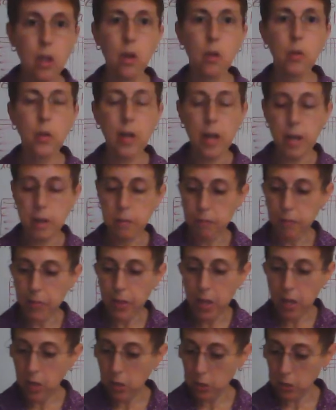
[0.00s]
Okay,
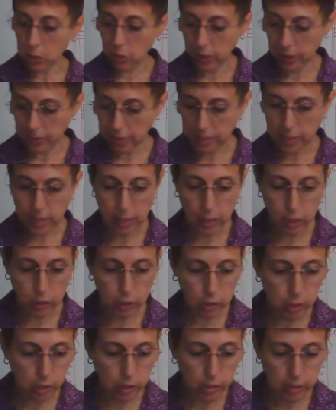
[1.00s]
so let's take a
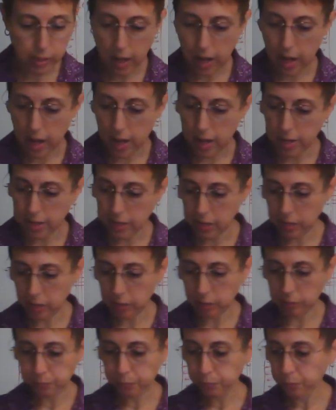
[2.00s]
look at
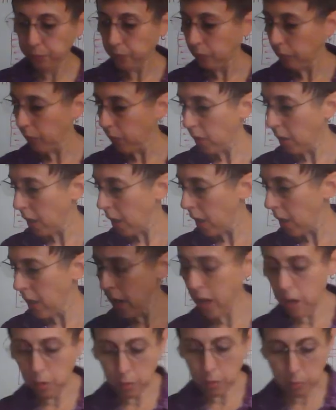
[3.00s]

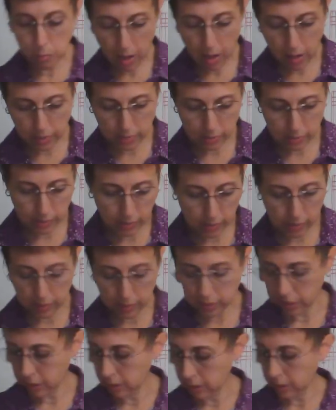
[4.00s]
our
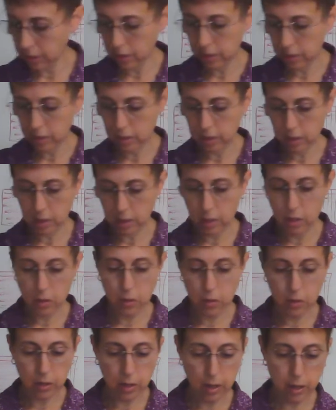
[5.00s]
practice.
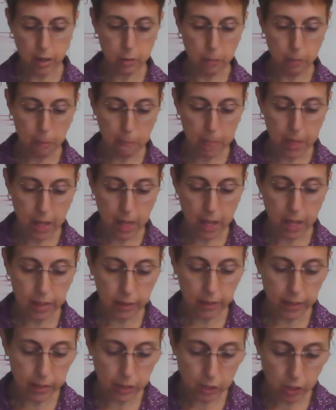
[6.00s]
Okay, and
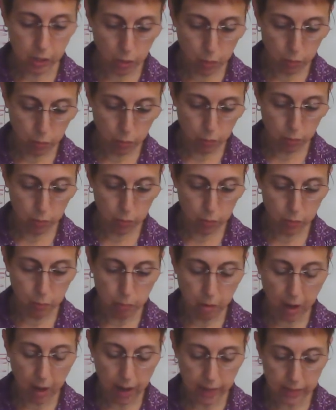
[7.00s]
let's go through the
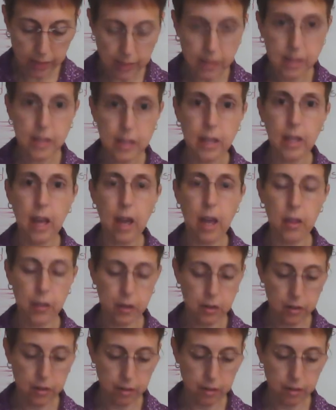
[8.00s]
practice together.